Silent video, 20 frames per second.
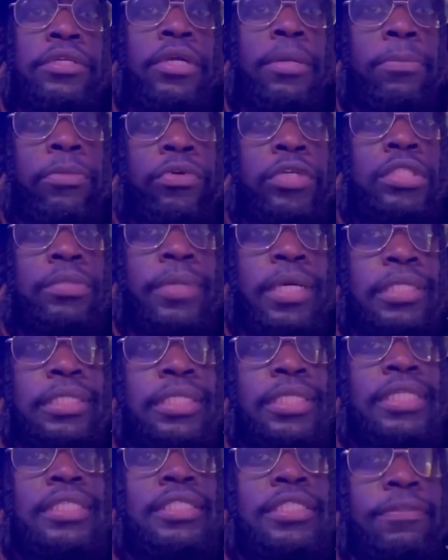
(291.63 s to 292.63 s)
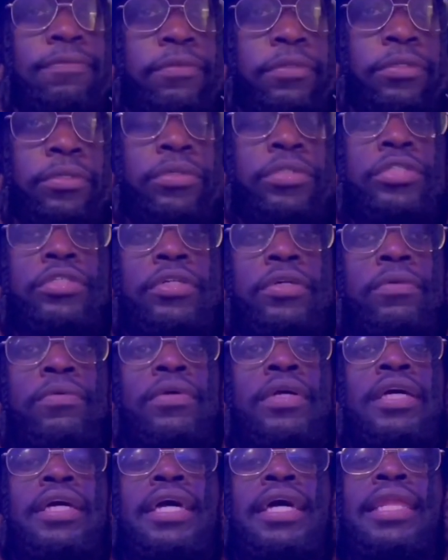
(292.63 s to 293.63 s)
your moon especially is difficult. So
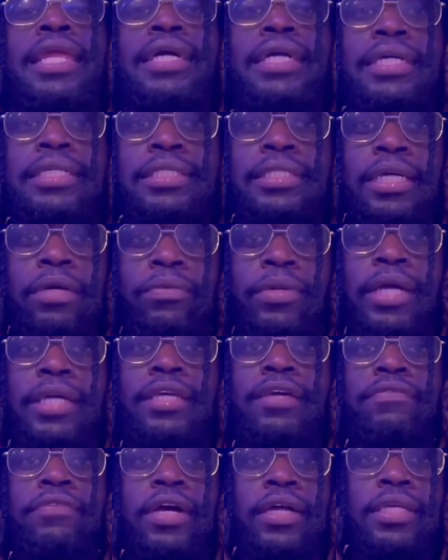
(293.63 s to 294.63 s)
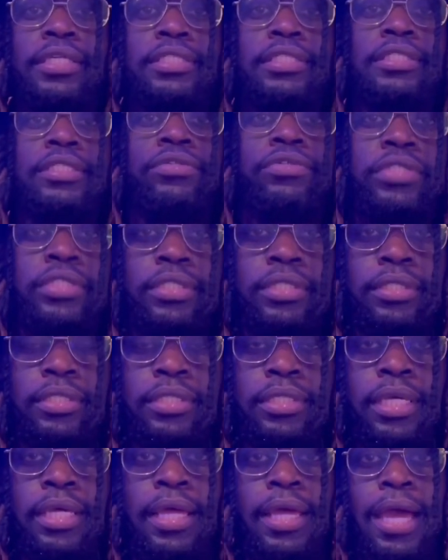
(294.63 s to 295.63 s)
like I said, when I give you all these
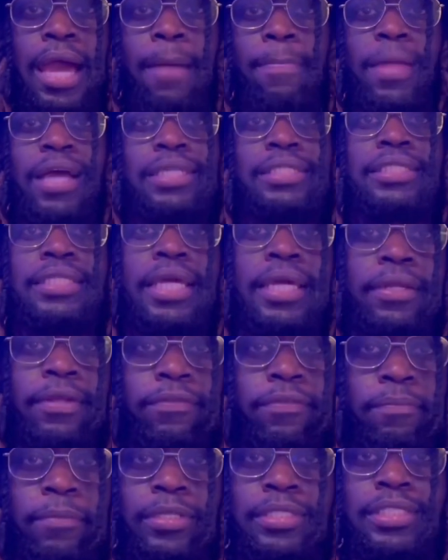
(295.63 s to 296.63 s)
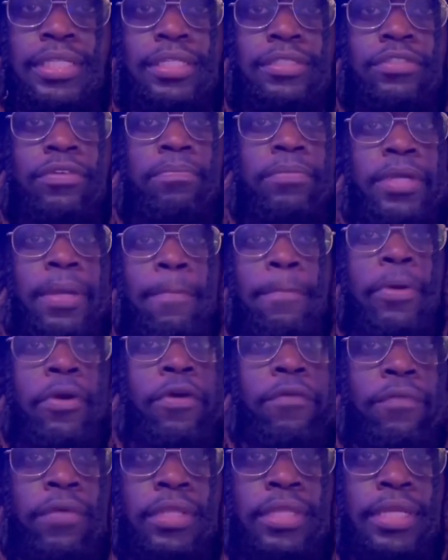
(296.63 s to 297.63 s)
solutions, I'm not saying it from a sense of being
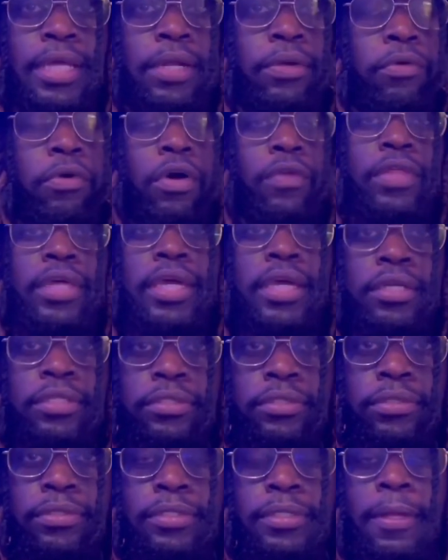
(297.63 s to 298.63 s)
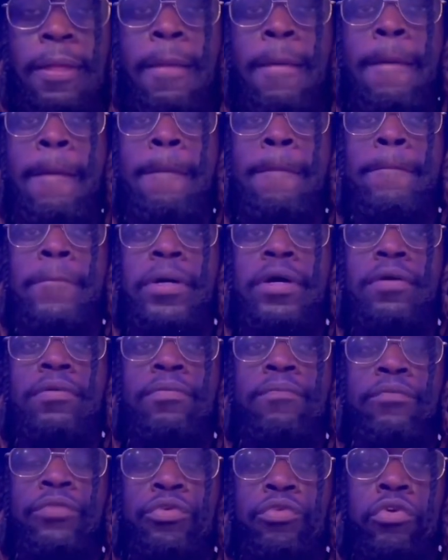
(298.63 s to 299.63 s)
perfect and I know all the answers,
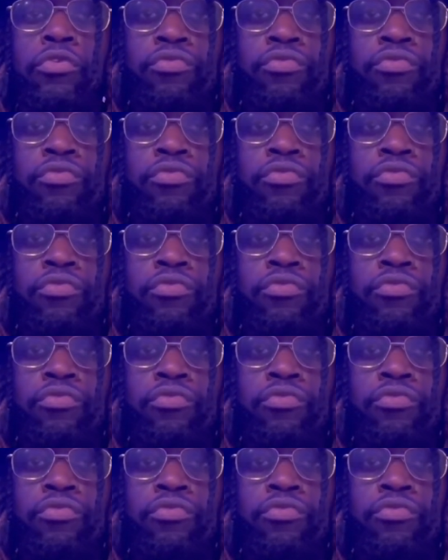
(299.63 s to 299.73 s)
But doing